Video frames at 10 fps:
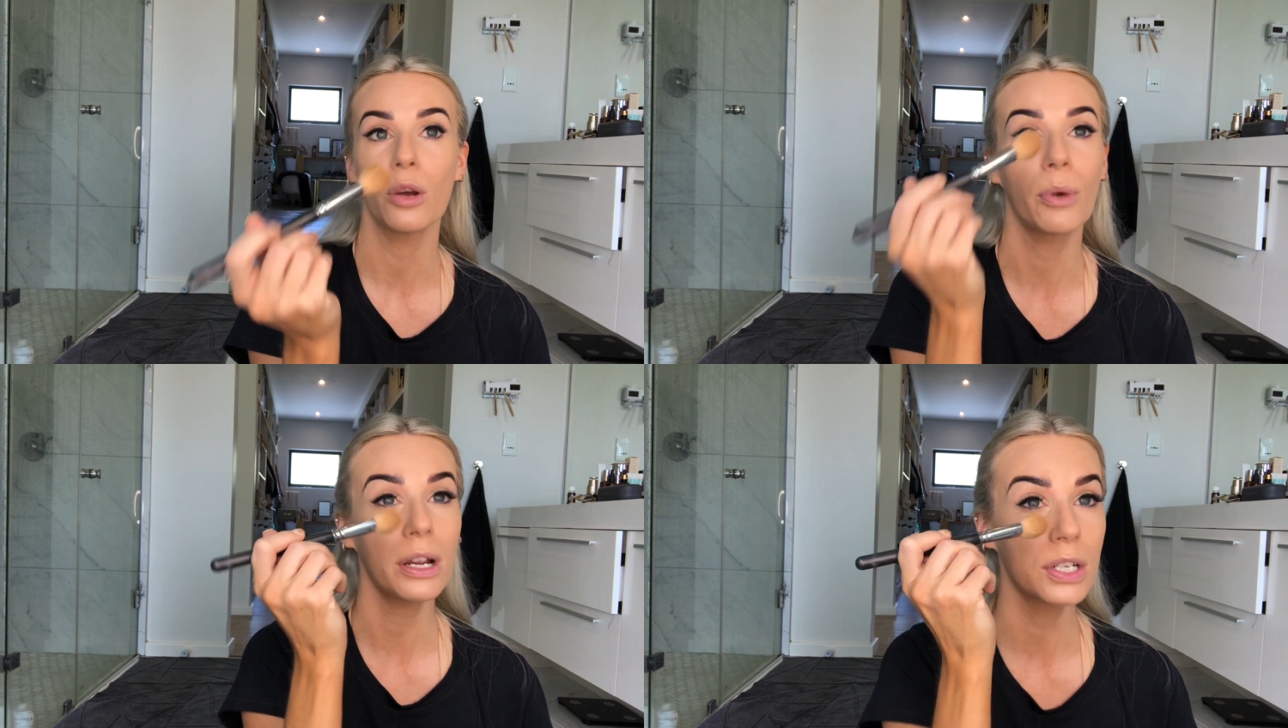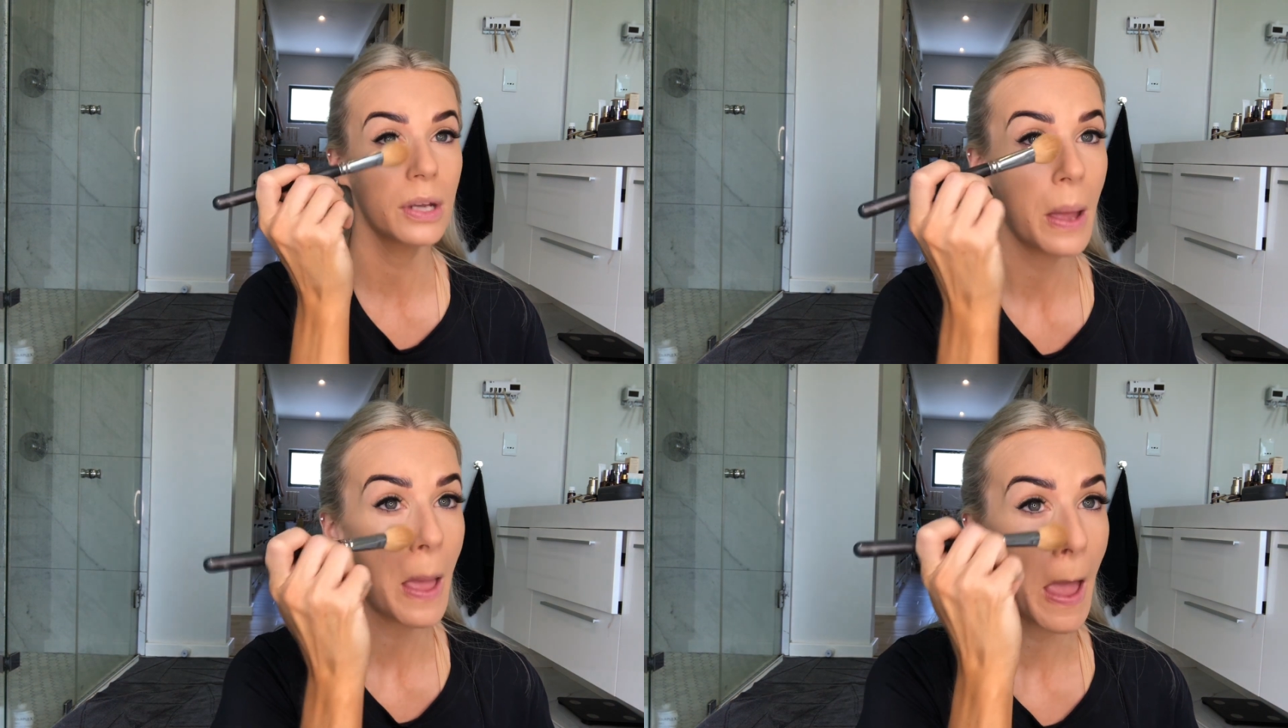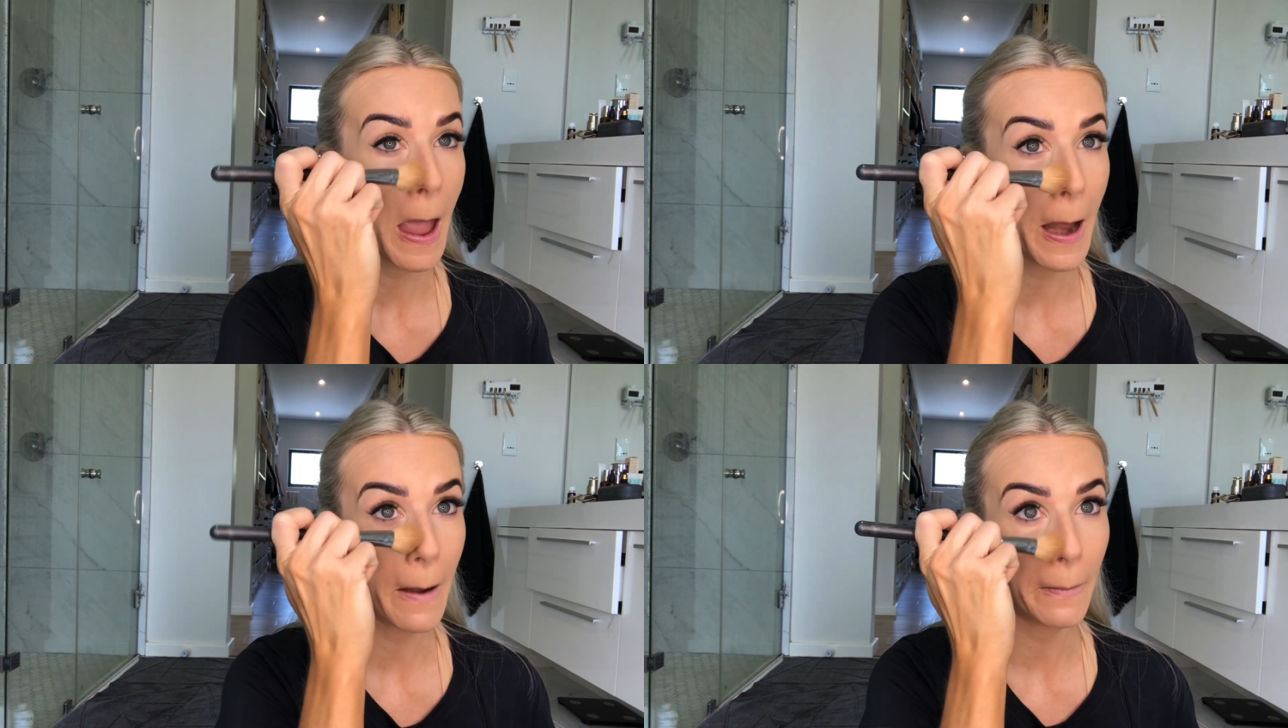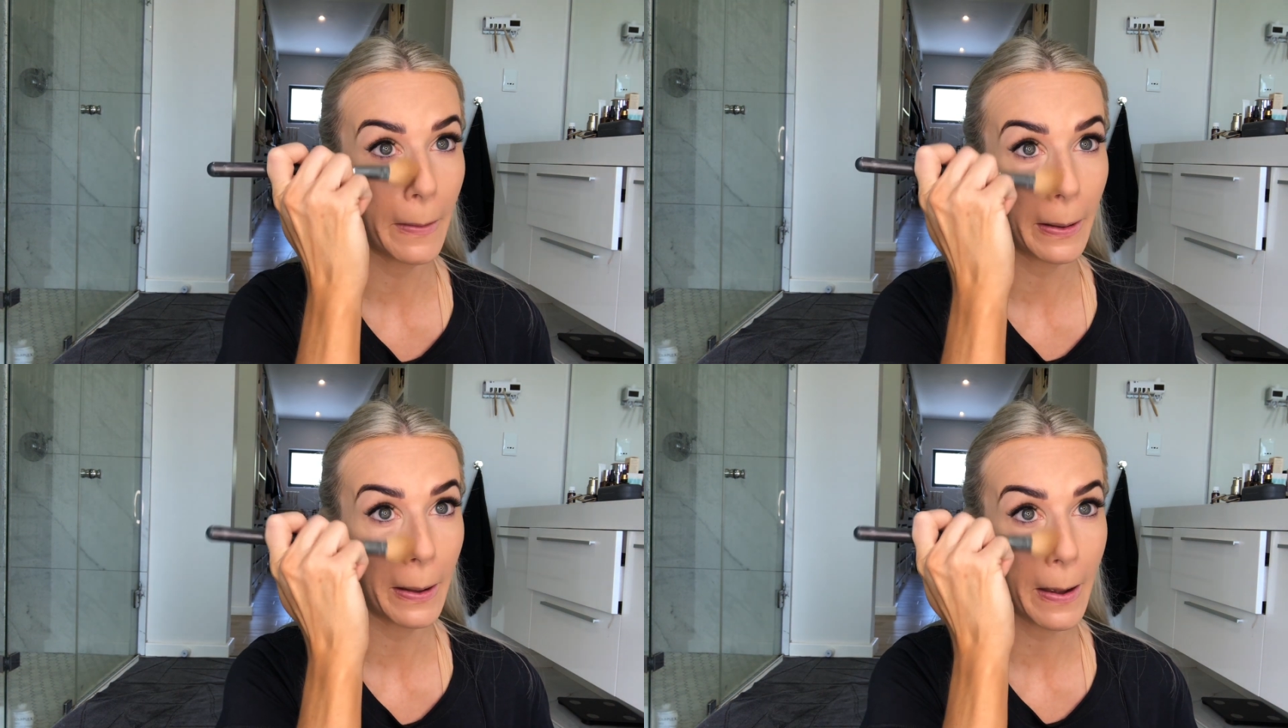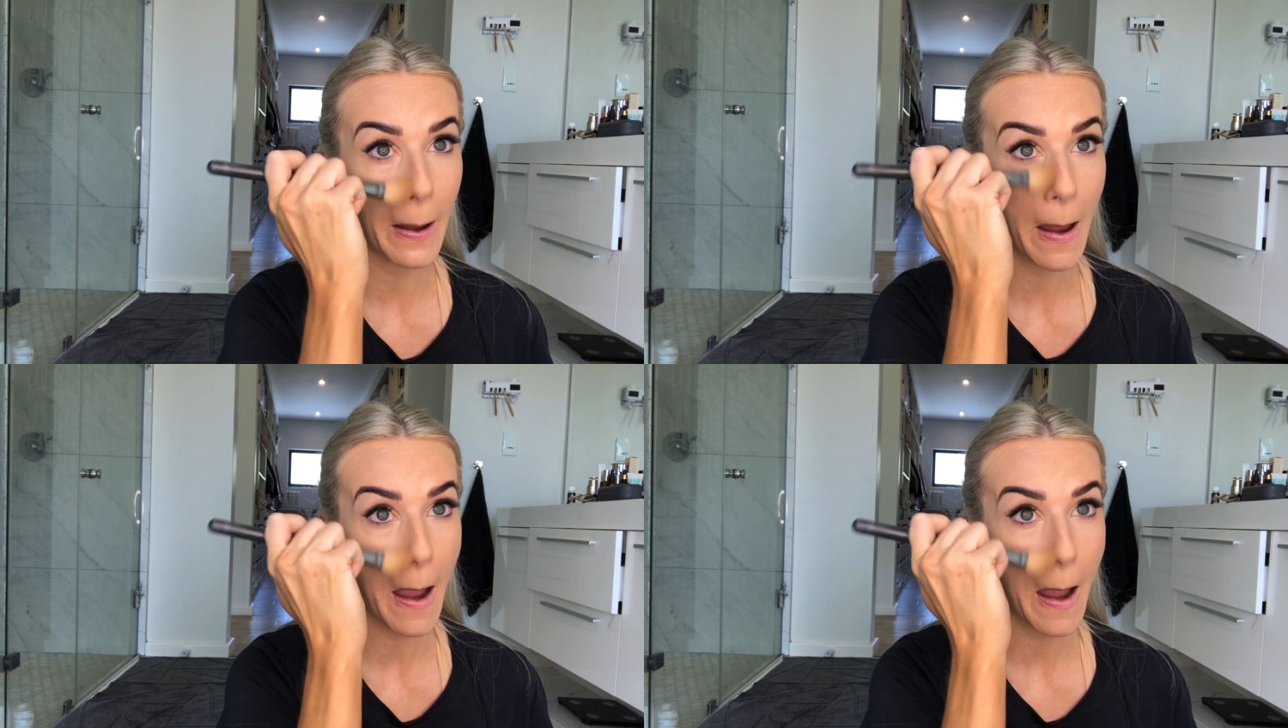brush, and I'm just gonna